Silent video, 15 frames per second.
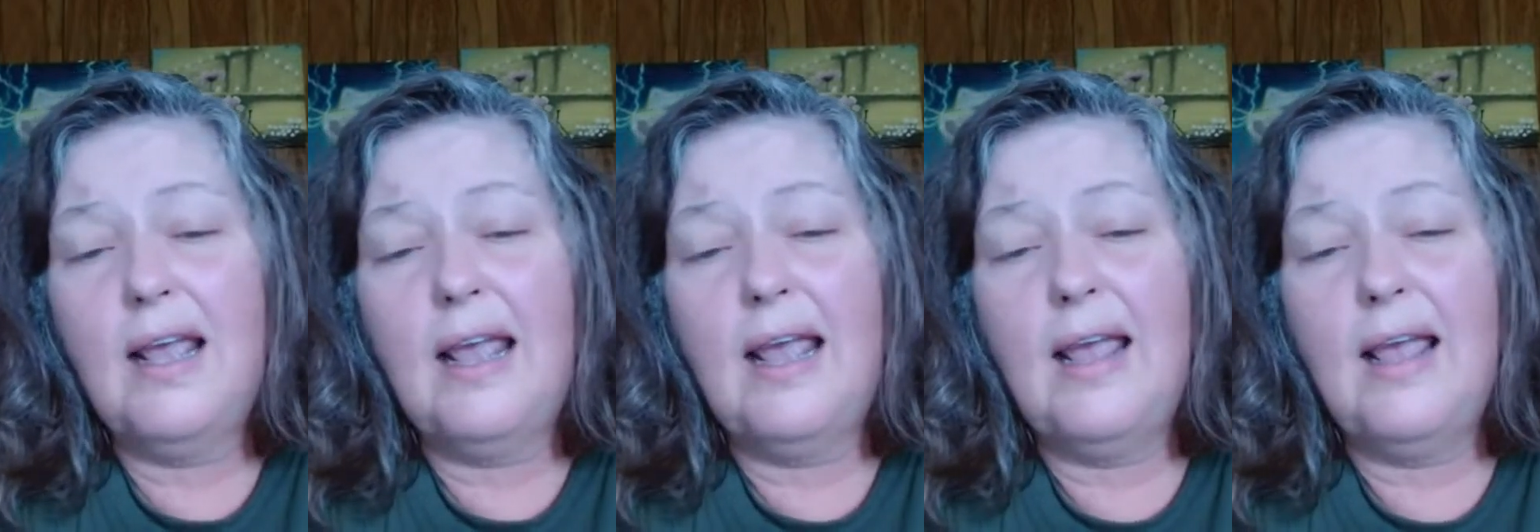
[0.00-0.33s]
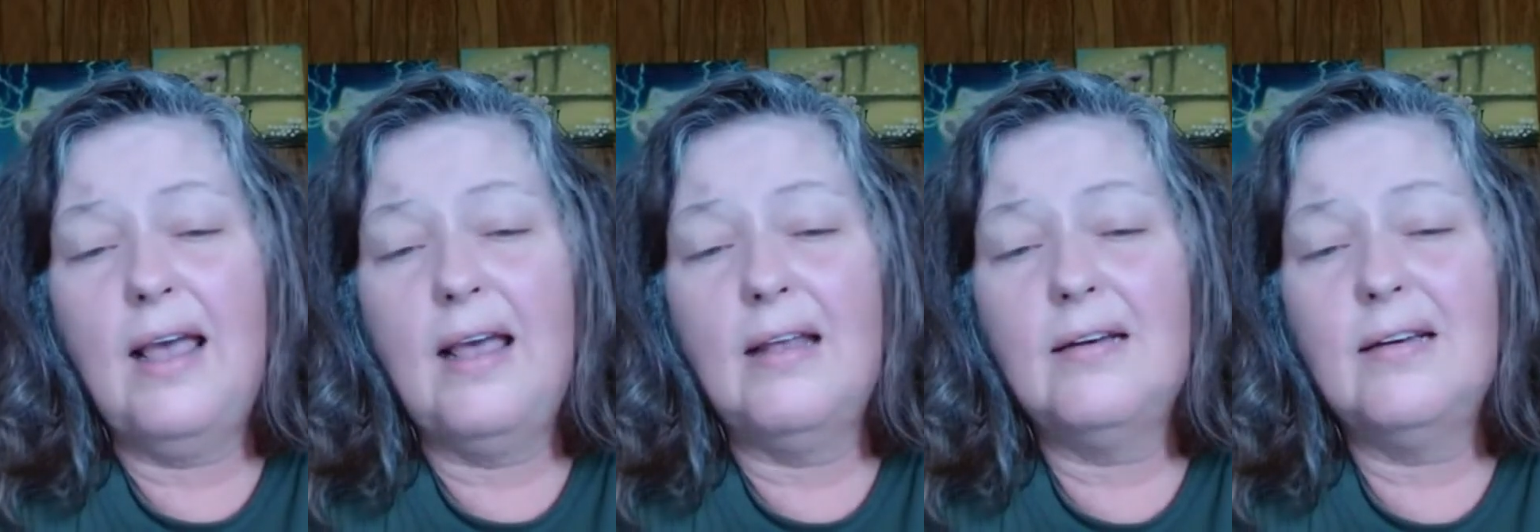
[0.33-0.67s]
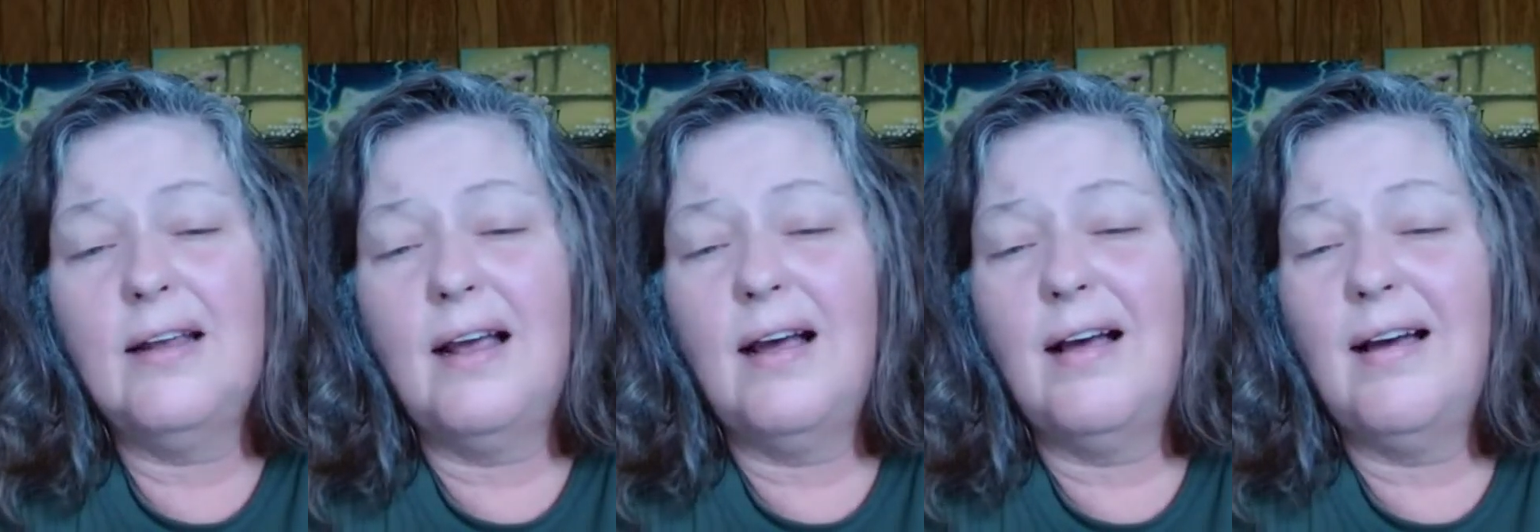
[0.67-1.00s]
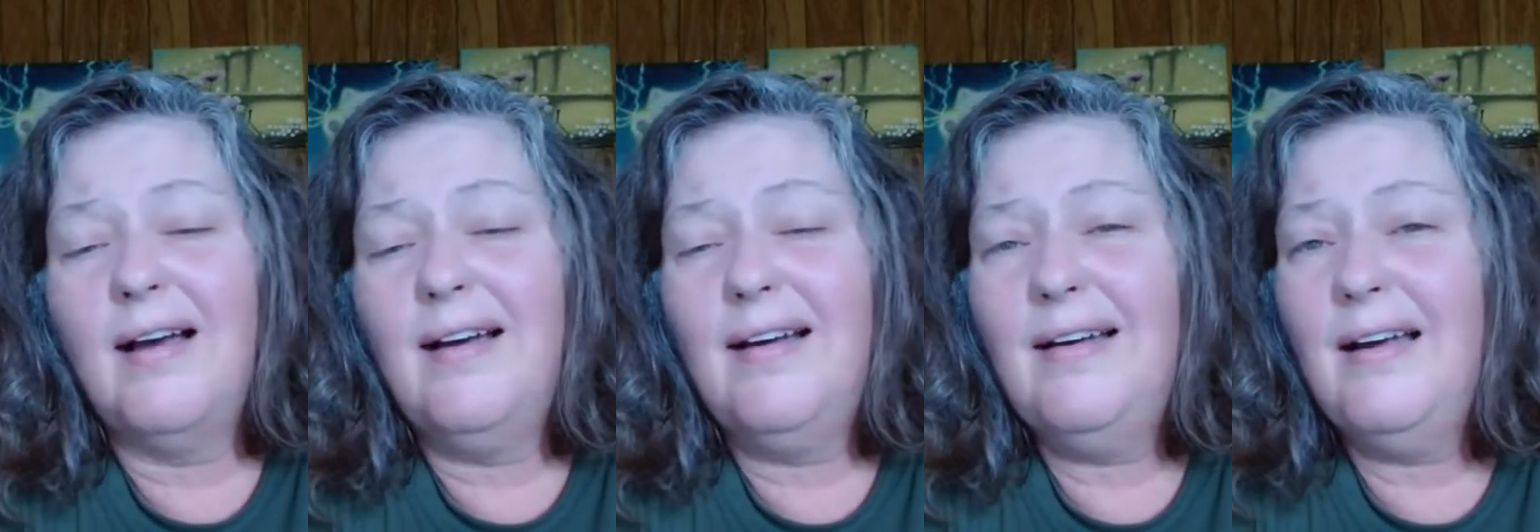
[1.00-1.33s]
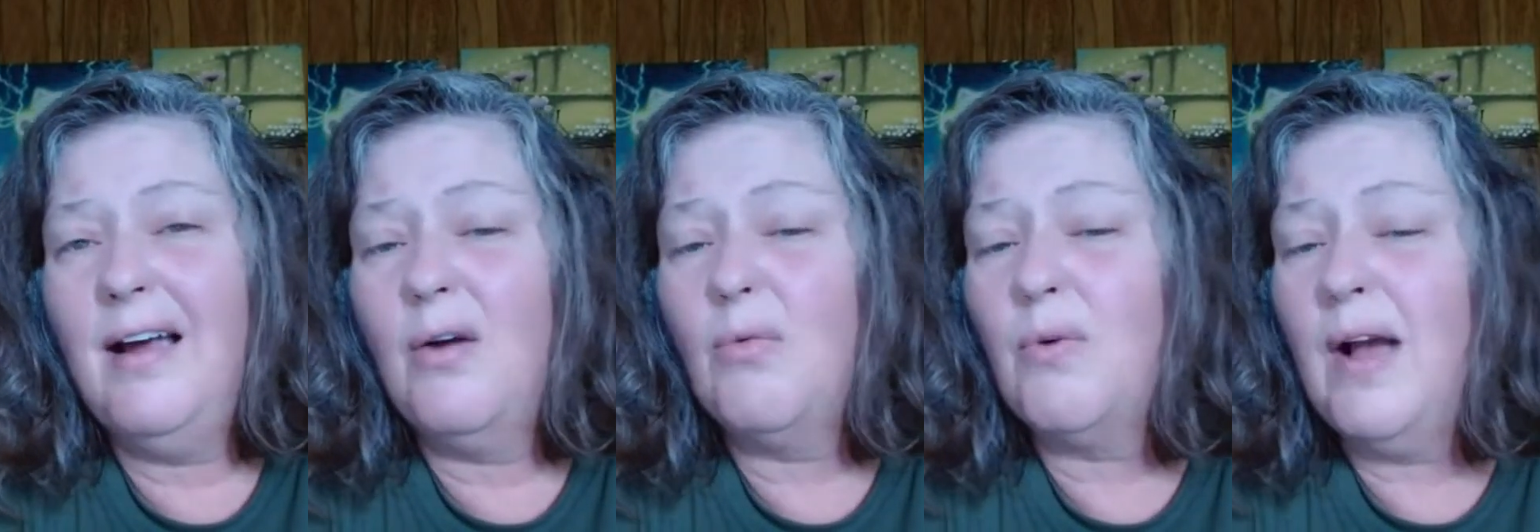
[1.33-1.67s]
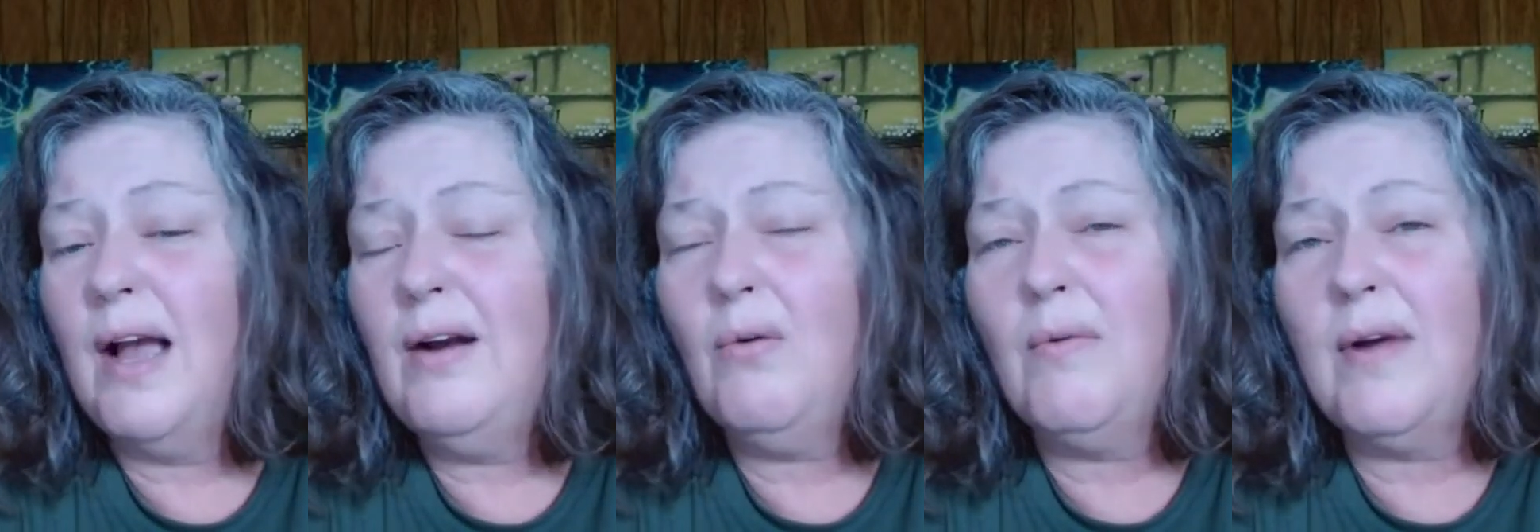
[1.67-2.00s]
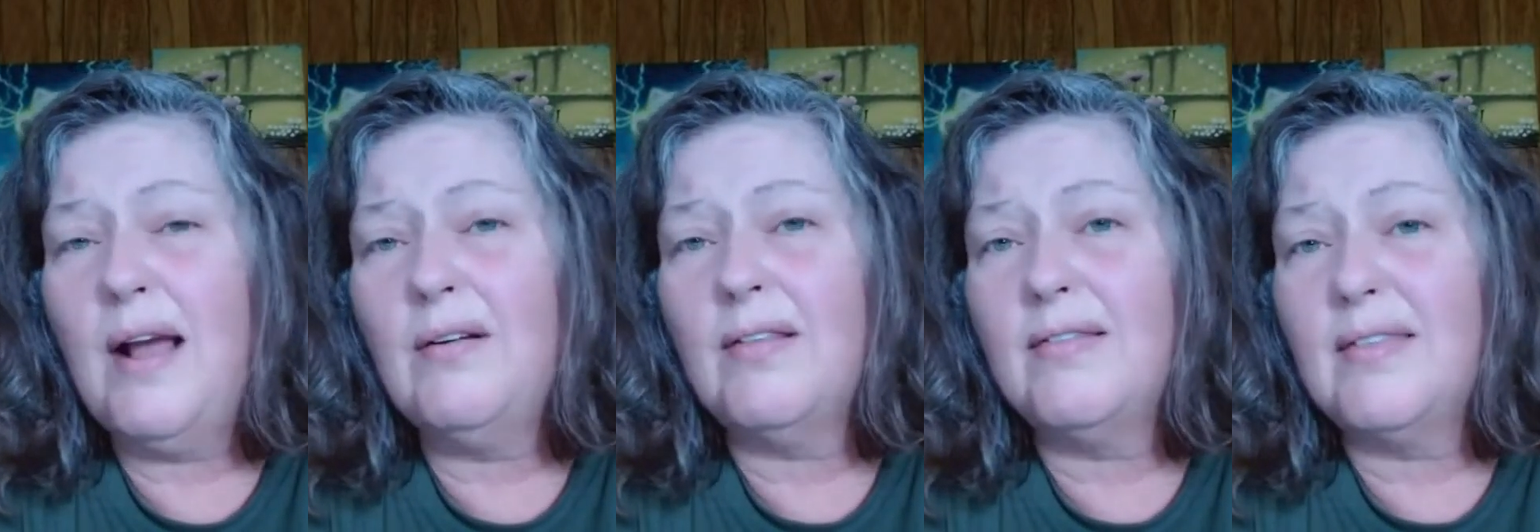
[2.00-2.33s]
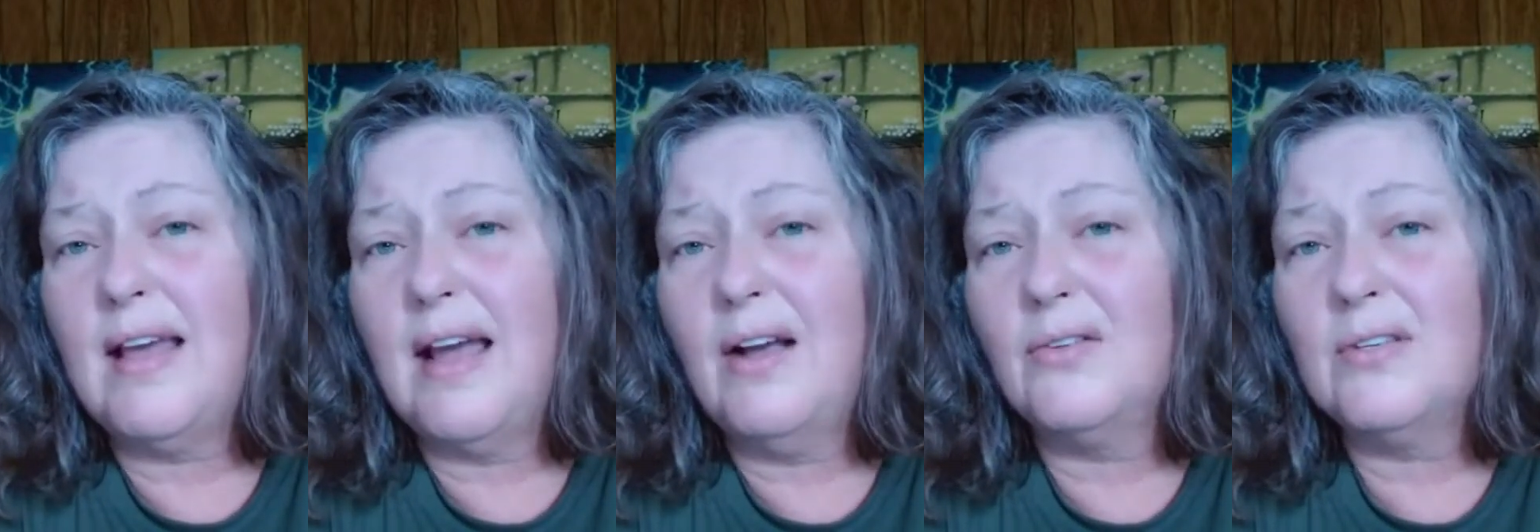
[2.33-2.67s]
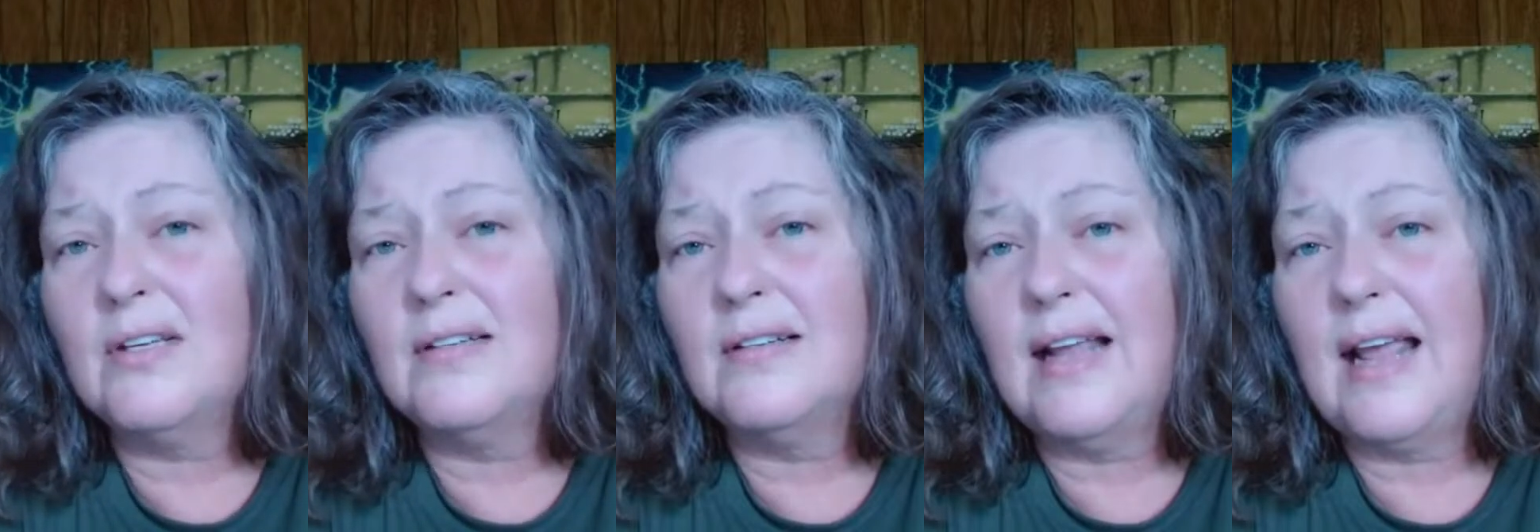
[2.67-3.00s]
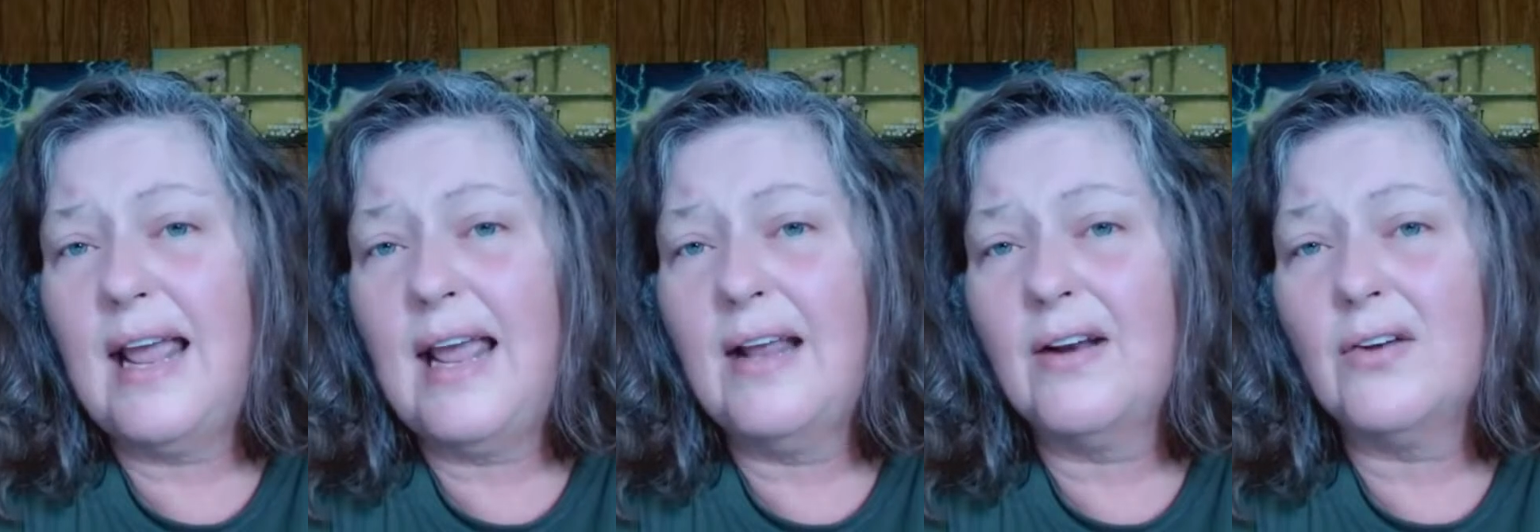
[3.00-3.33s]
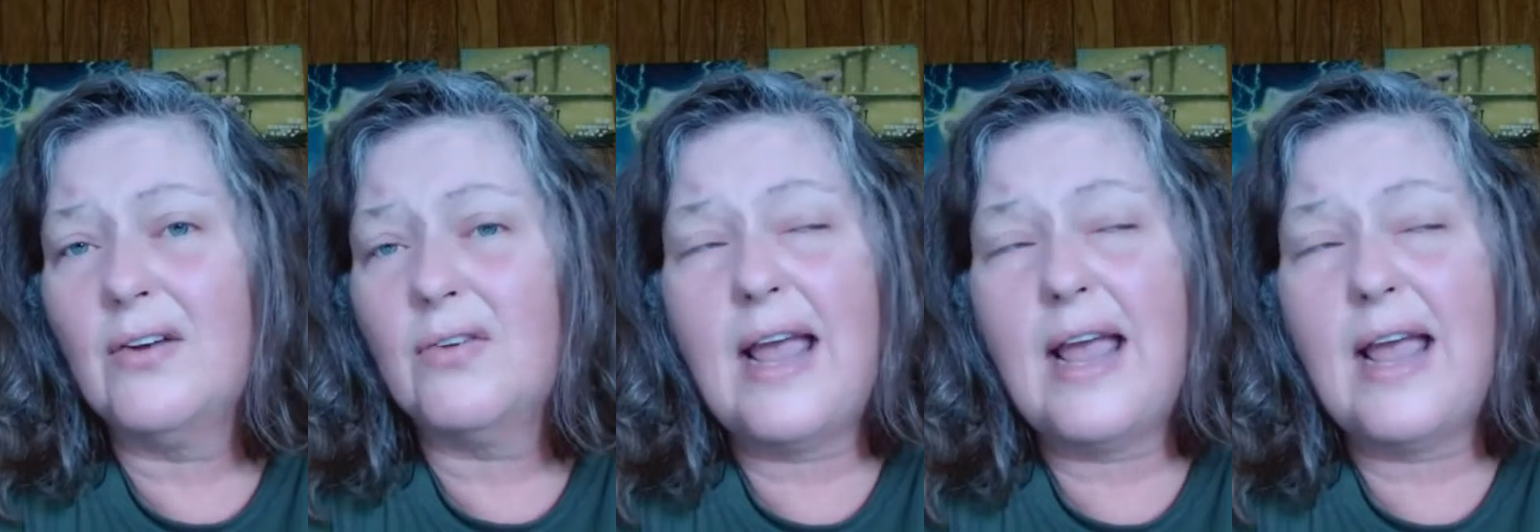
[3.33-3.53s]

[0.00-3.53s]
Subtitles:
and right around 1,000 candles.